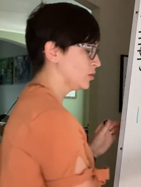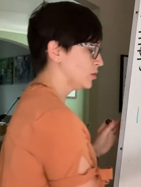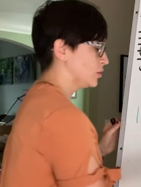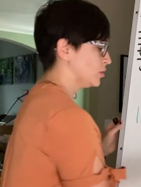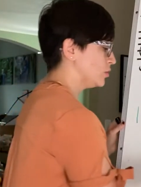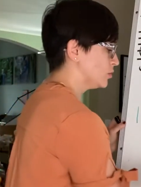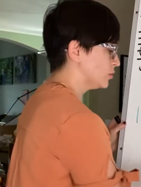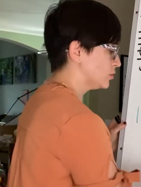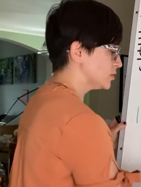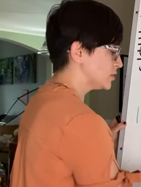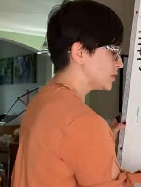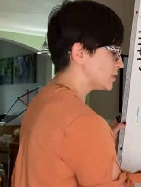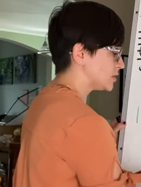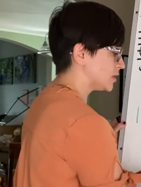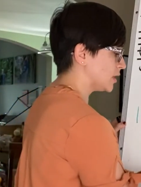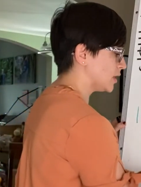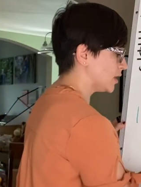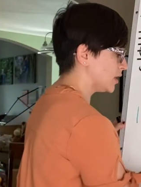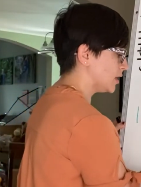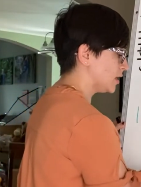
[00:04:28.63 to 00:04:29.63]
You'll
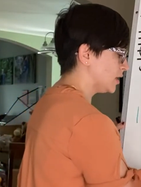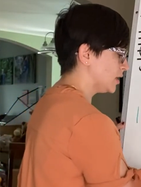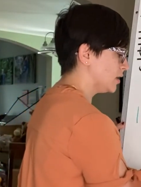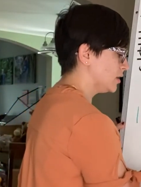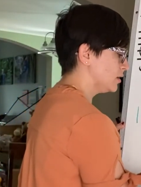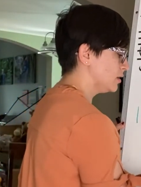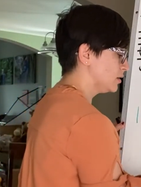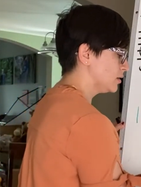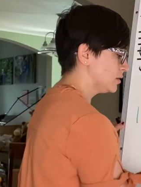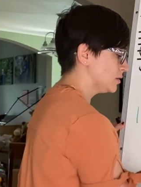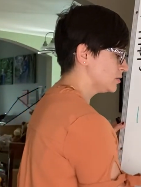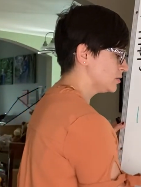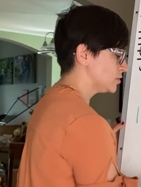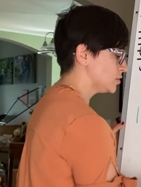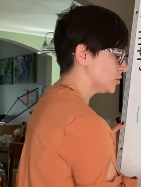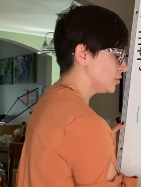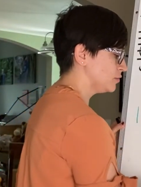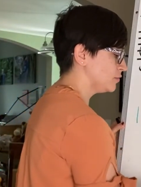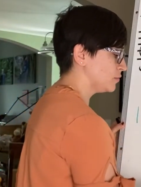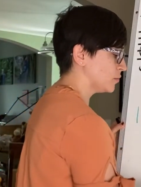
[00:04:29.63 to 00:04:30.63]
see
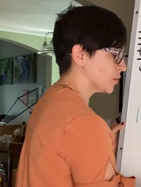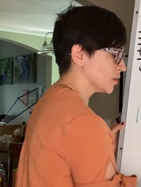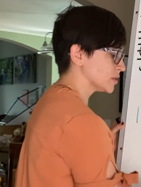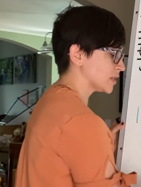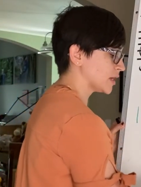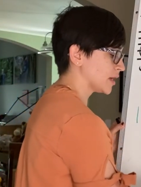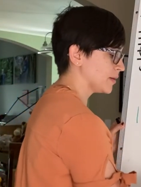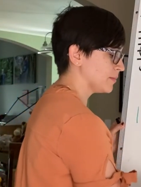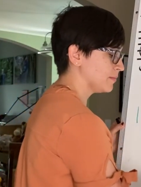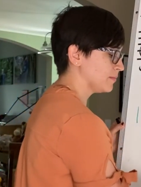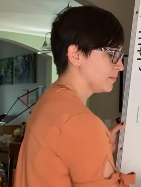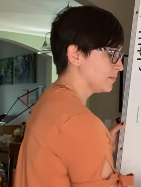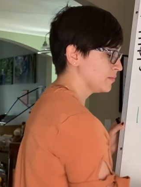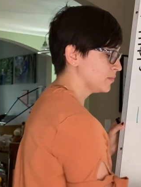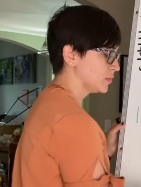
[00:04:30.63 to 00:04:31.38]
2/4 time,